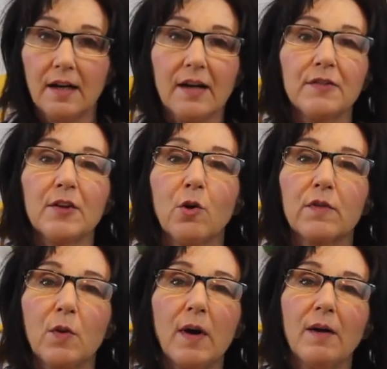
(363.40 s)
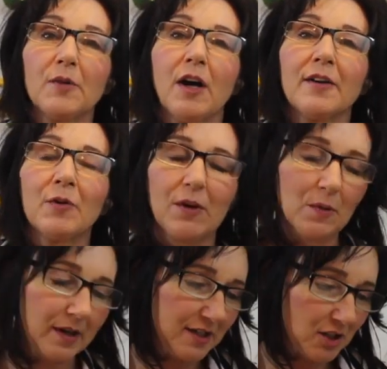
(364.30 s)
I feel overwhelmed not knowing
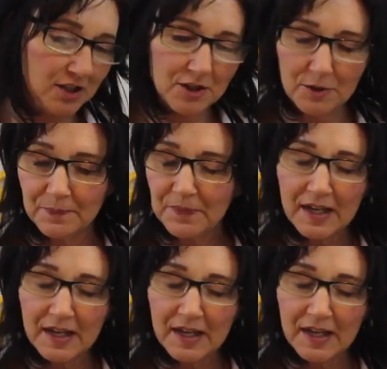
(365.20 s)
what I should do.